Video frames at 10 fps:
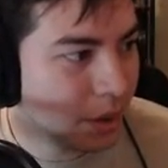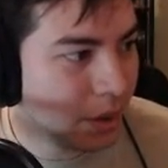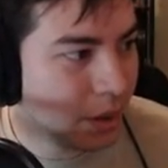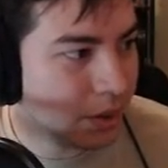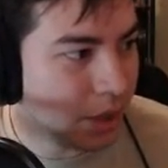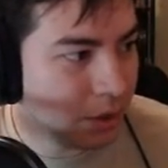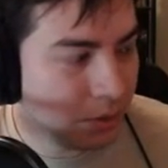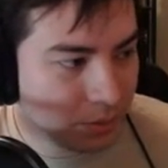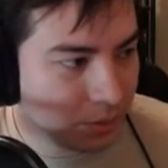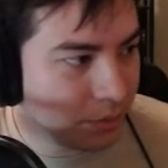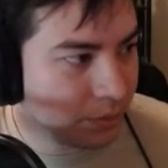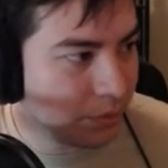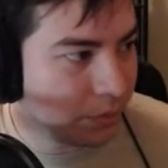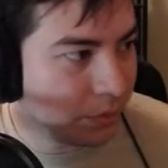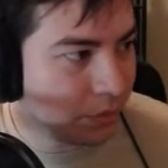Take 2.
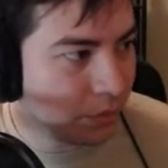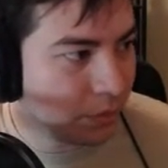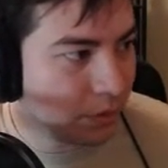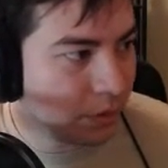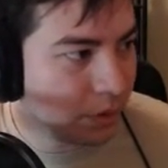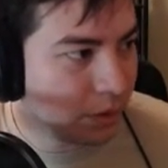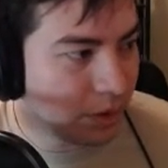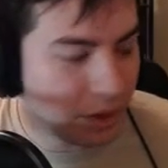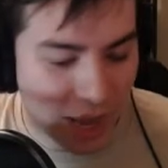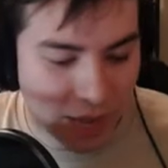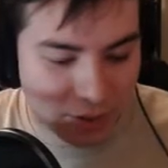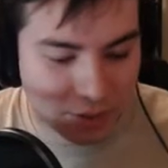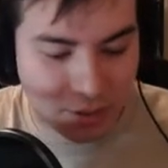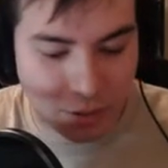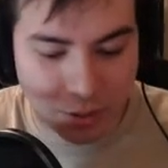Enhance is
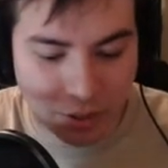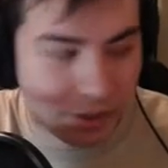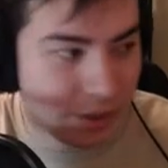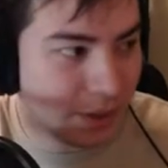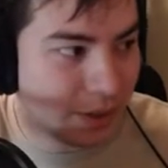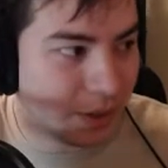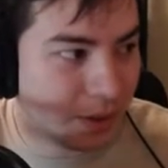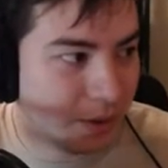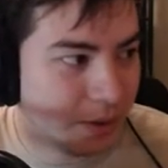so good in Take 2.